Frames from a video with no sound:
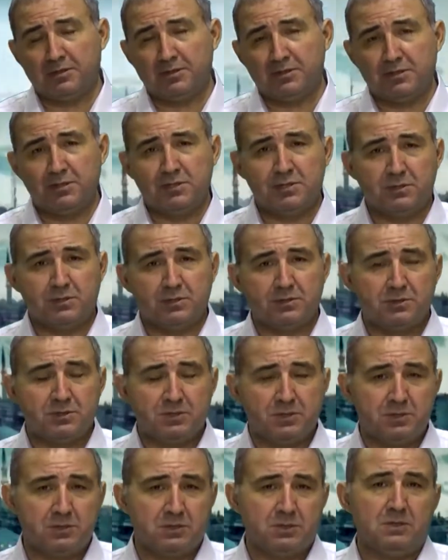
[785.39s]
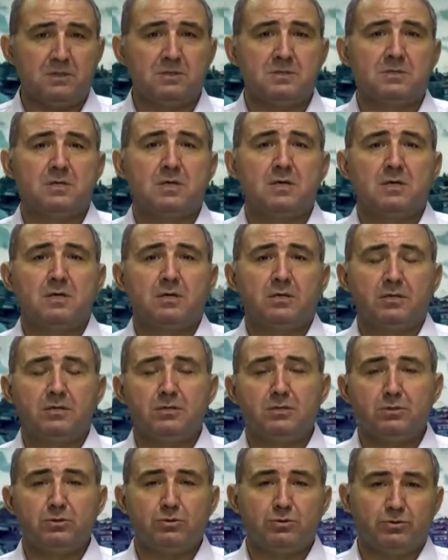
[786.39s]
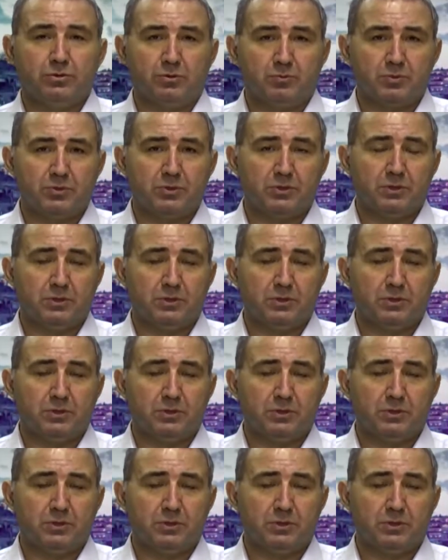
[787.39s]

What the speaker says: sister cities in Europe,